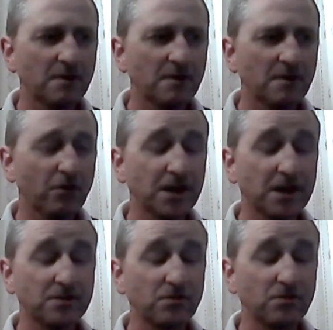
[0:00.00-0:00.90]

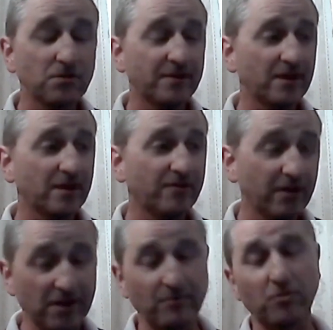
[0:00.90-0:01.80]
unfortunately, I don't have the exact
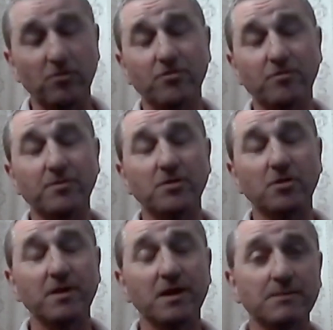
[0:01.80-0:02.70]
figures anymore because they're
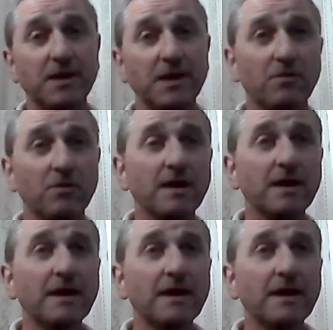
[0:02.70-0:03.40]
now behind the paywall.